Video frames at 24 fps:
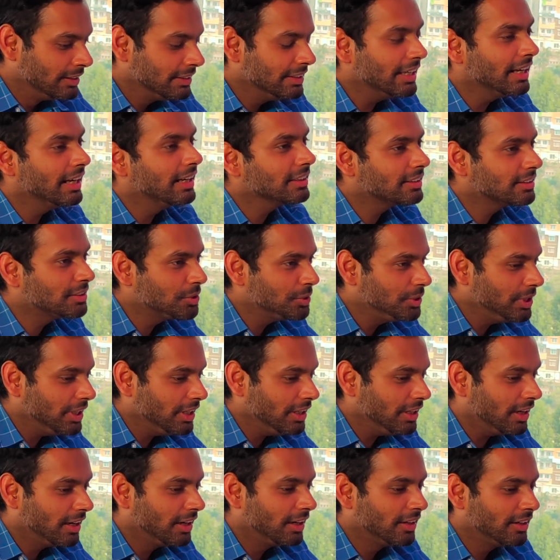Yeah,
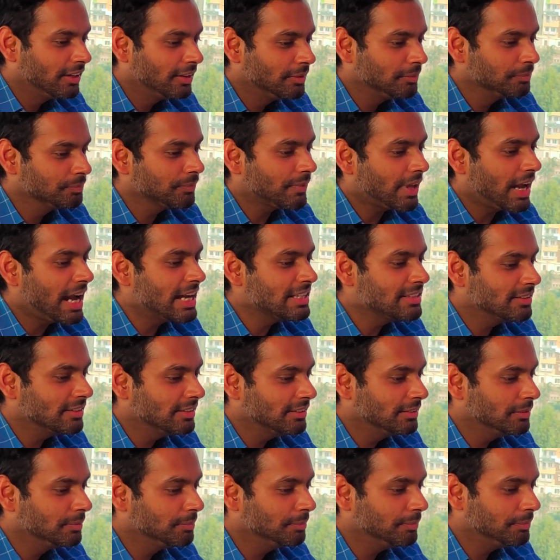today as
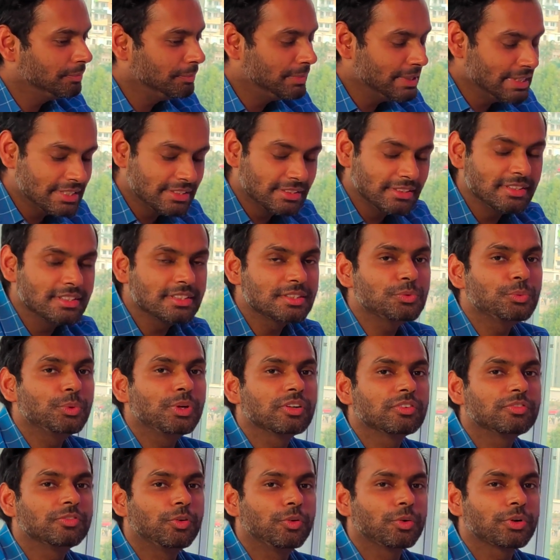a business, we
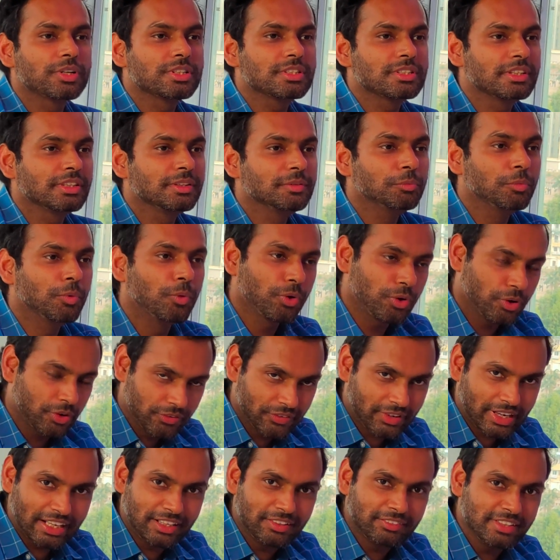are focusing more on
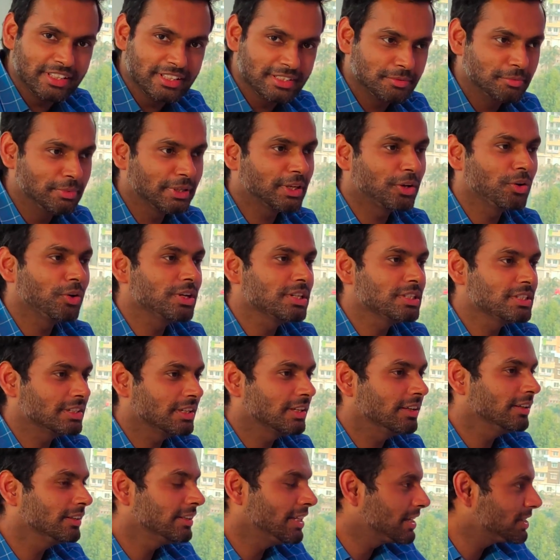railways because
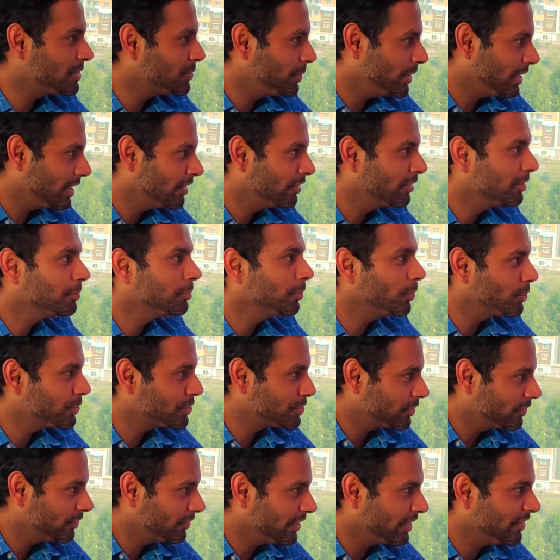that's where our
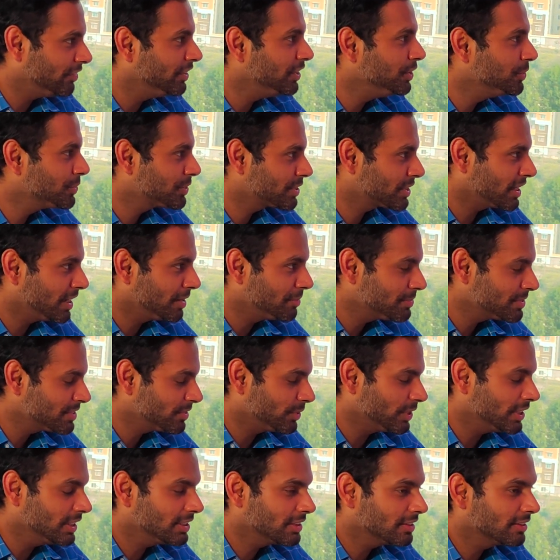most of the revenues comes
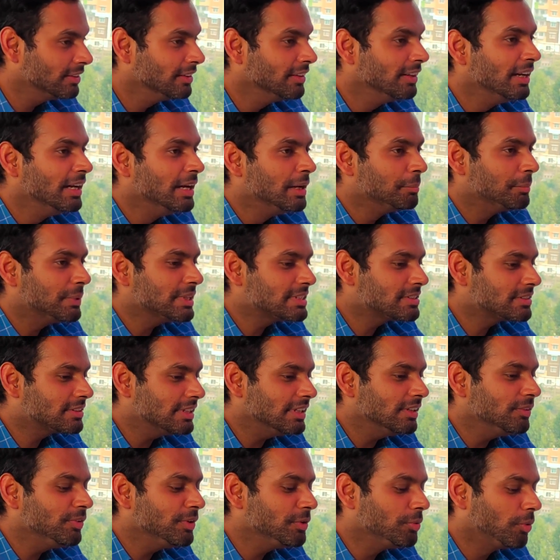with. But
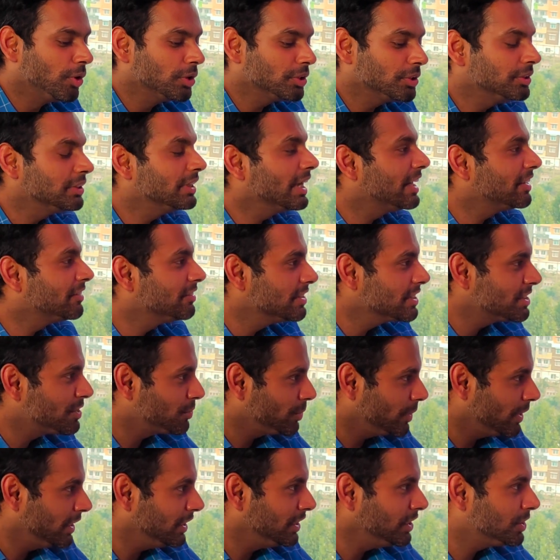still, we want to
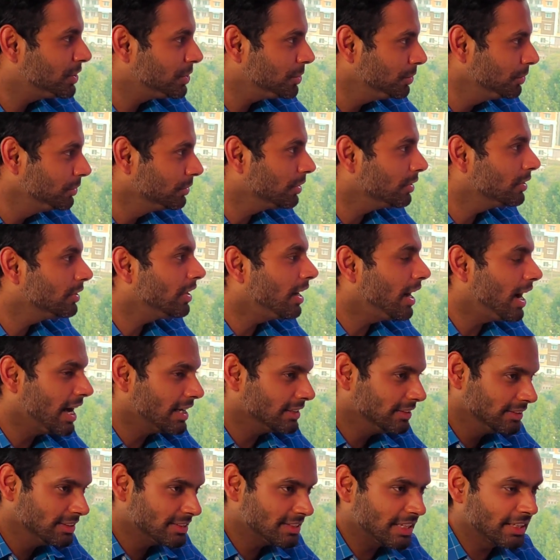diversify into
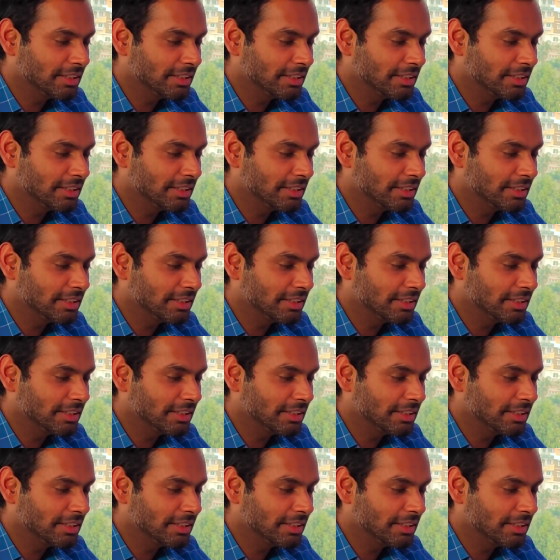other